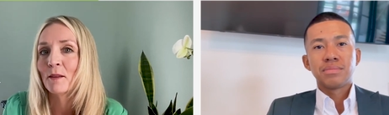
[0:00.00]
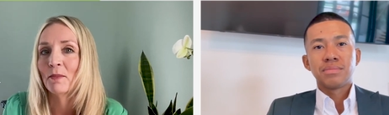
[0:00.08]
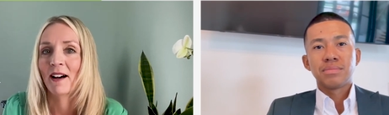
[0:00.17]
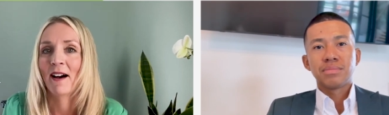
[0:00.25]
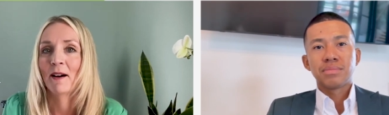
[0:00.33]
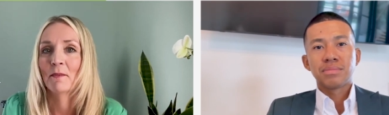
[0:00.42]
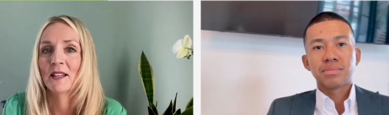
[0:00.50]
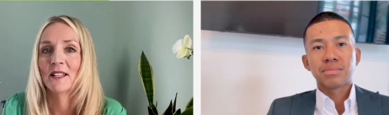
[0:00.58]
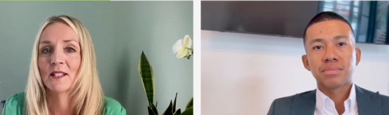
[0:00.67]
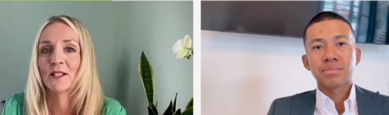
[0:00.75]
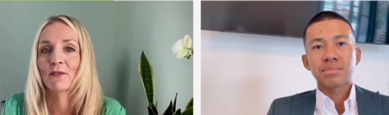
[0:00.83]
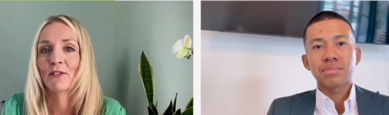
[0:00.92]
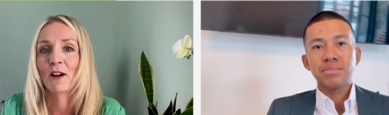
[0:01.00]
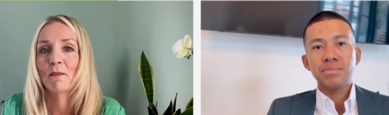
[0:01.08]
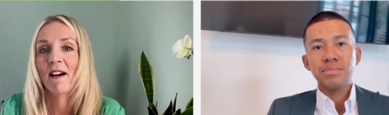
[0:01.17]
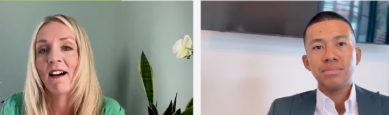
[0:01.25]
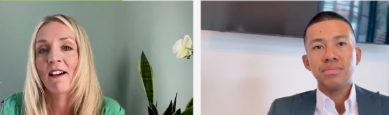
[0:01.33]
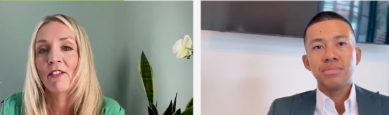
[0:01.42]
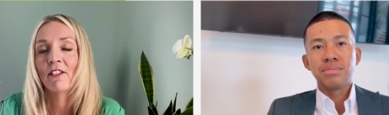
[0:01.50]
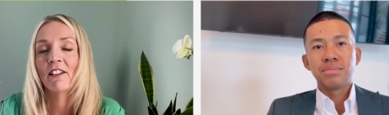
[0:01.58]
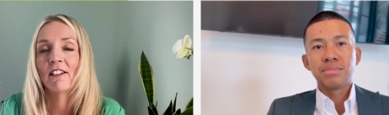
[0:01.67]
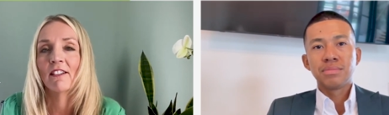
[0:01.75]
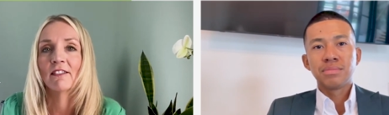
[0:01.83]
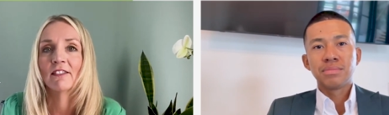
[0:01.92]
Speaker 1: the Bahamas from
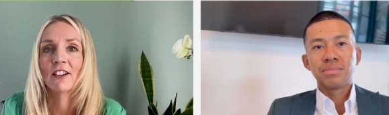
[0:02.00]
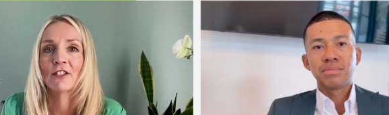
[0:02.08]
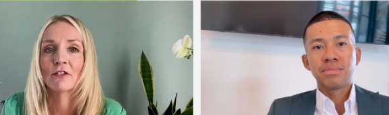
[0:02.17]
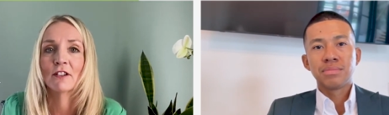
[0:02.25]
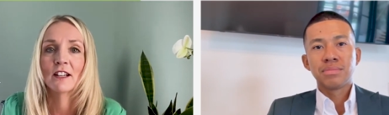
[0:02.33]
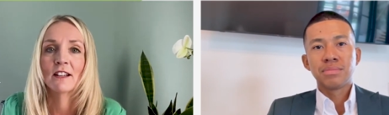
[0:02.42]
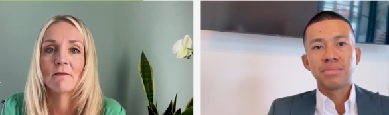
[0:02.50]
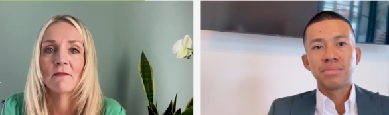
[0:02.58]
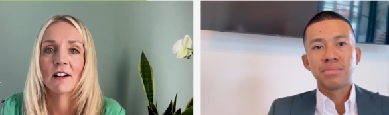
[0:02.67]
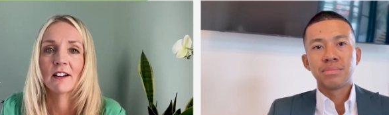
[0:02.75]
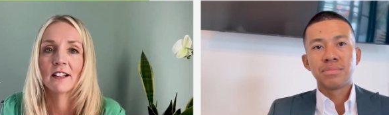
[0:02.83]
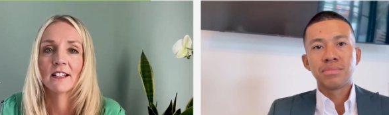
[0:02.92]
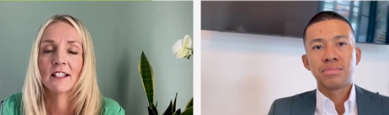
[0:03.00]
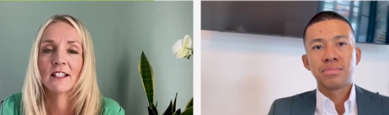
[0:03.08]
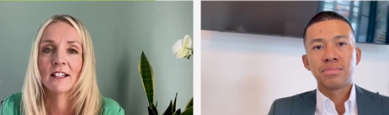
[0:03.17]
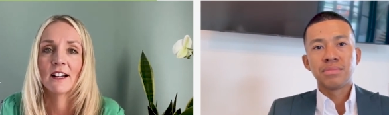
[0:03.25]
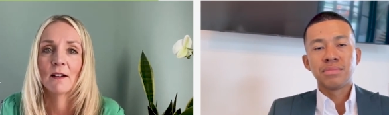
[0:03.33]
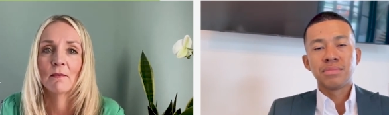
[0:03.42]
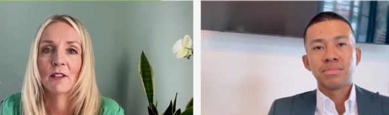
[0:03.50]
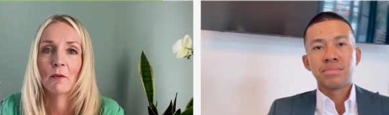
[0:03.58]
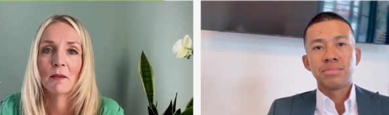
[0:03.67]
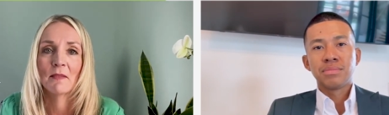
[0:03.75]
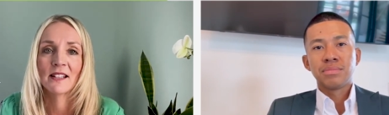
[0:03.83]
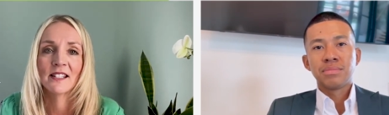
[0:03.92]
other luxury markets um, that
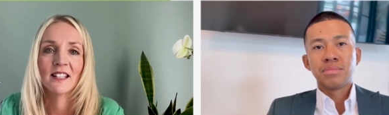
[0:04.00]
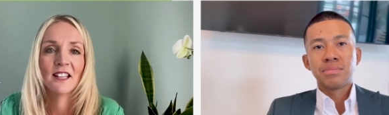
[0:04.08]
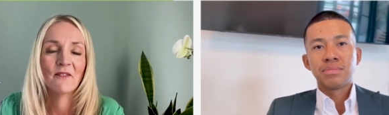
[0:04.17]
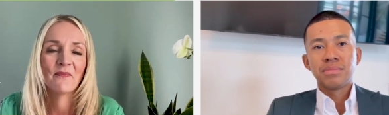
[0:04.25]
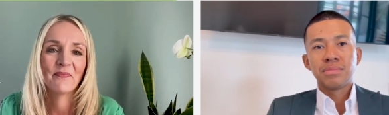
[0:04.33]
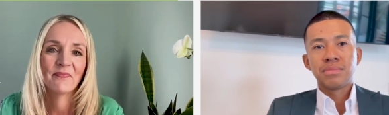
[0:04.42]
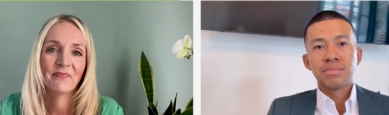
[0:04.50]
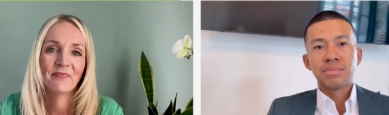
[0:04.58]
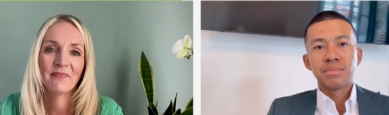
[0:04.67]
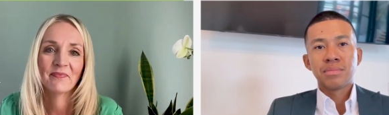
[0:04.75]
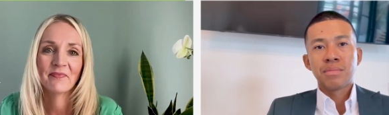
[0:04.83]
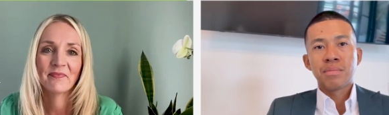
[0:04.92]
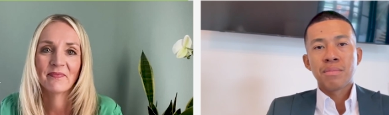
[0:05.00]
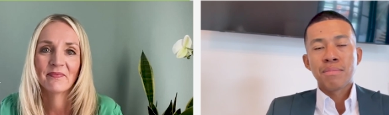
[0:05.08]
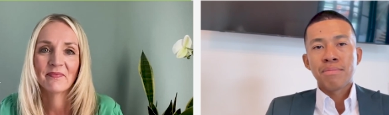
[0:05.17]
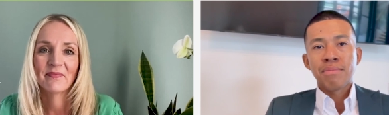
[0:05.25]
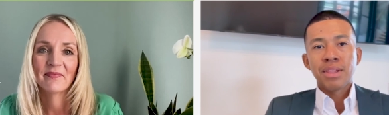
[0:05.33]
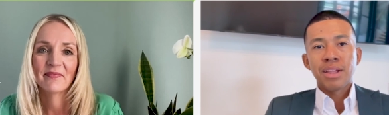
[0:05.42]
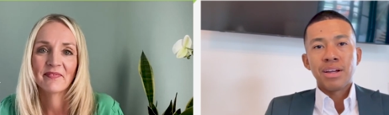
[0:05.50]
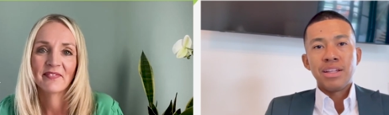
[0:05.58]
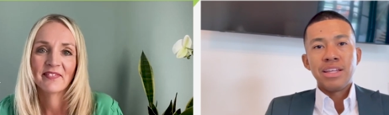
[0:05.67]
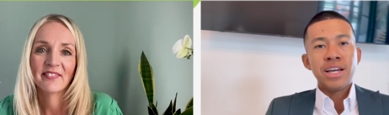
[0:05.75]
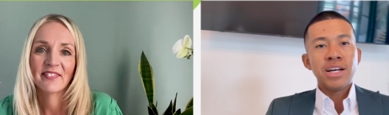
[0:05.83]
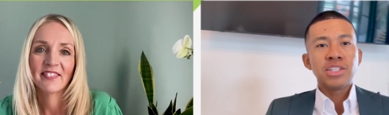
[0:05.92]
we may see?
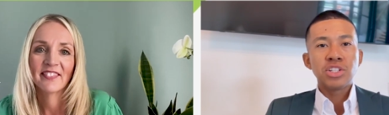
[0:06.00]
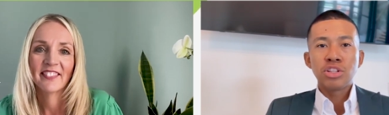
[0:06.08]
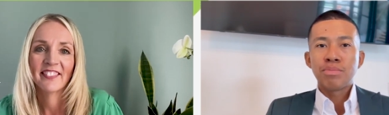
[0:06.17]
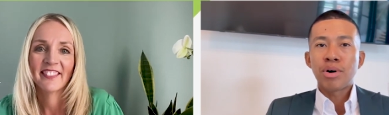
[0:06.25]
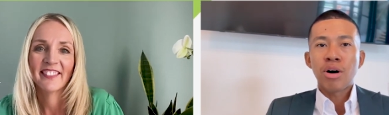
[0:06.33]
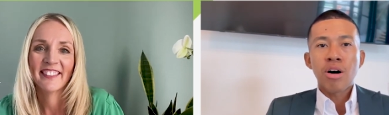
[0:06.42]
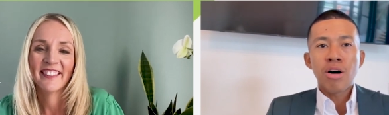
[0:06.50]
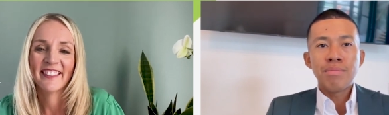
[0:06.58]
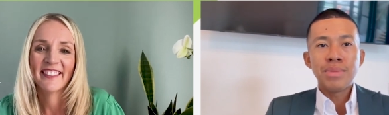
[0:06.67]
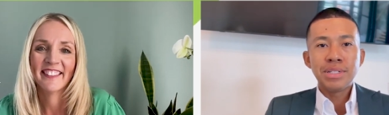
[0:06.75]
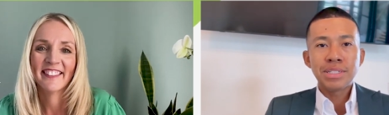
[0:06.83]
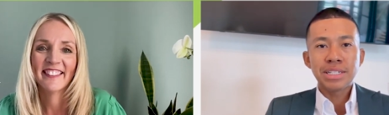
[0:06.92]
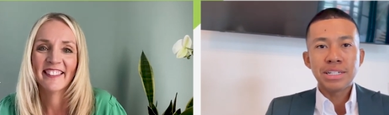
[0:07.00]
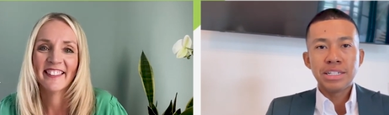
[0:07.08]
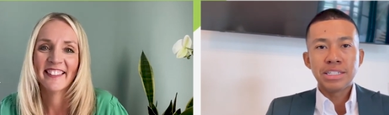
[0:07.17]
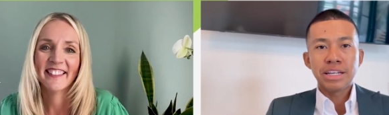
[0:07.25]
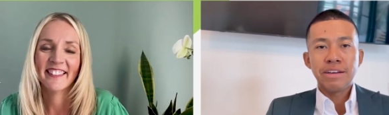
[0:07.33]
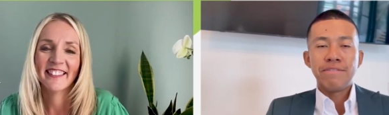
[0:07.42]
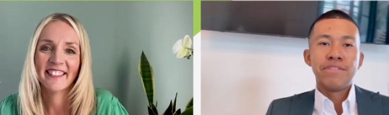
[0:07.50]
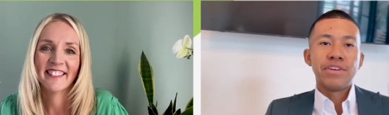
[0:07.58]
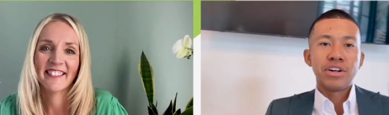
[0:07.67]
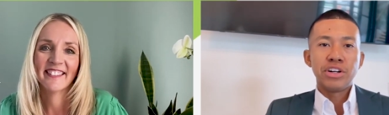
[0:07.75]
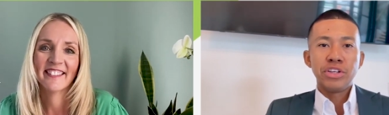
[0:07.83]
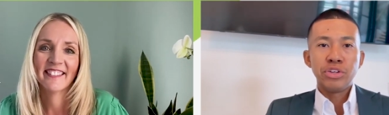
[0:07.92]
Speaker 2: Yeah, so the Bahamas is a
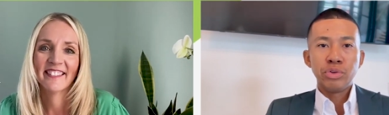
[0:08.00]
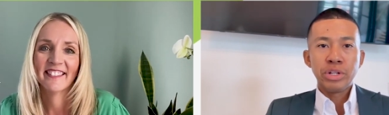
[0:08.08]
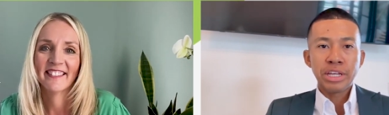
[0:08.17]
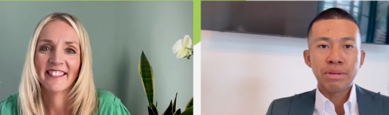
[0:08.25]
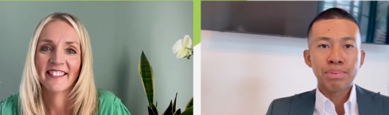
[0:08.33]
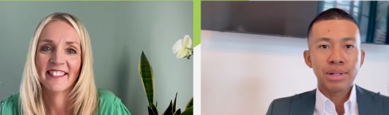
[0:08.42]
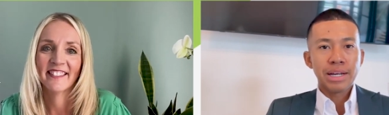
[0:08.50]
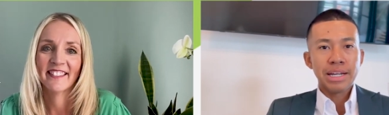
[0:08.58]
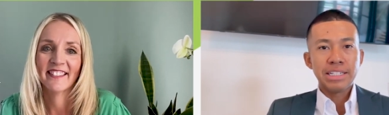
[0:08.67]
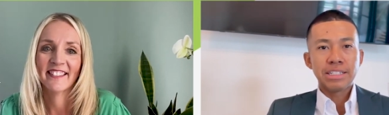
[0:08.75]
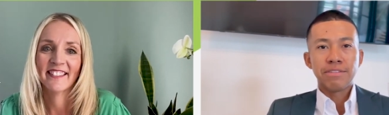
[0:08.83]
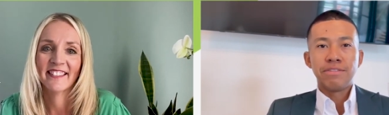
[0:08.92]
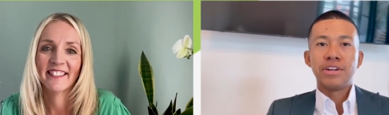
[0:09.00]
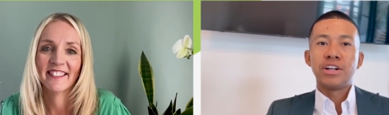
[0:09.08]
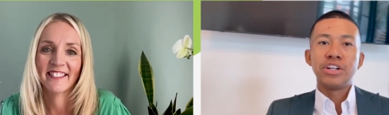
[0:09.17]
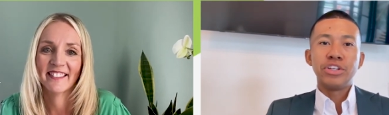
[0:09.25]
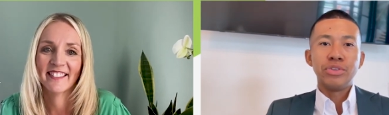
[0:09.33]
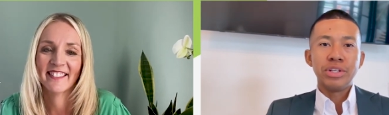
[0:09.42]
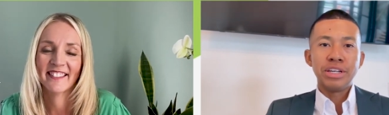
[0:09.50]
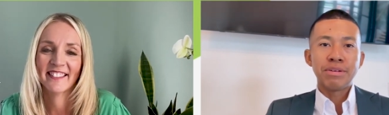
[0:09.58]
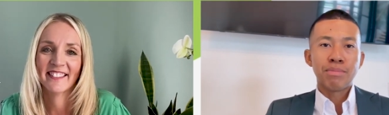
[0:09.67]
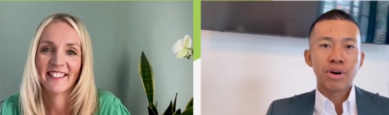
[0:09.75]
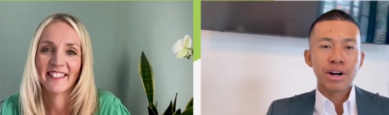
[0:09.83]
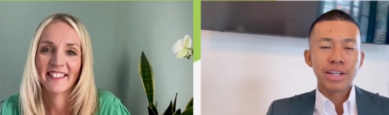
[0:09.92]
very unique place, a very unique
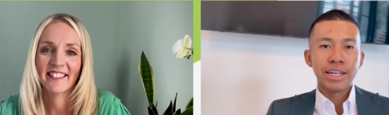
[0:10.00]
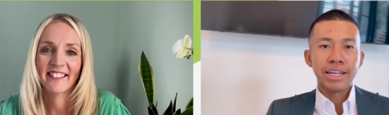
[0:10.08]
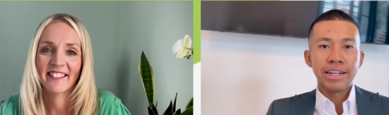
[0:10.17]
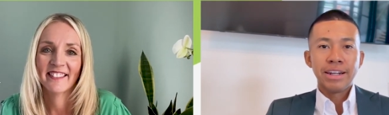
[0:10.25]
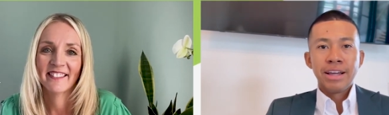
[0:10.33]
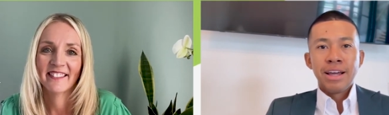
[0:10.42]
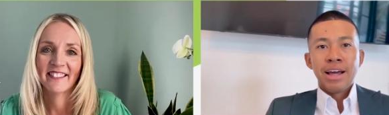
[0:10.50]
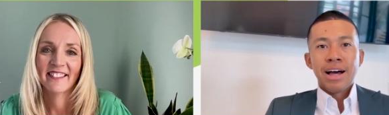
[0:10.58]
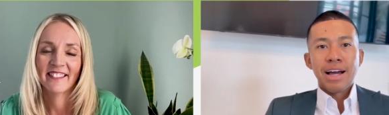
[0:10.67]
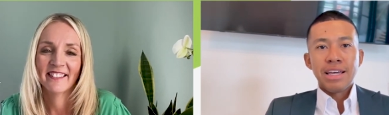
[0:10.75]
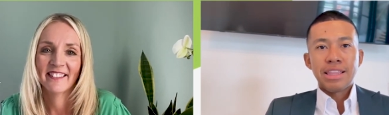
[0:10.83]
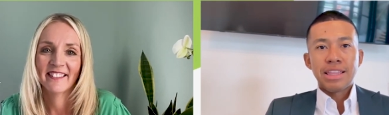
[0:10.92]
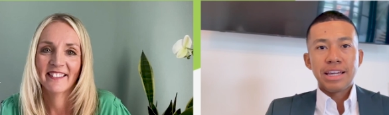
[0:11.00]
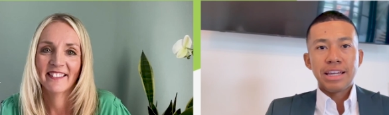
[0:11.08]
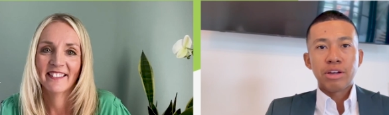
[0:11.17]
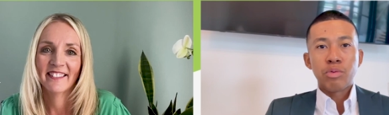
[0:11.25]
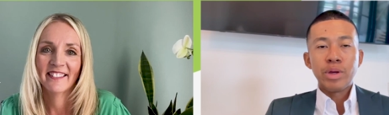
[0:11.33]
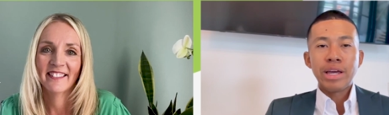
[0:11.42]
market. I think we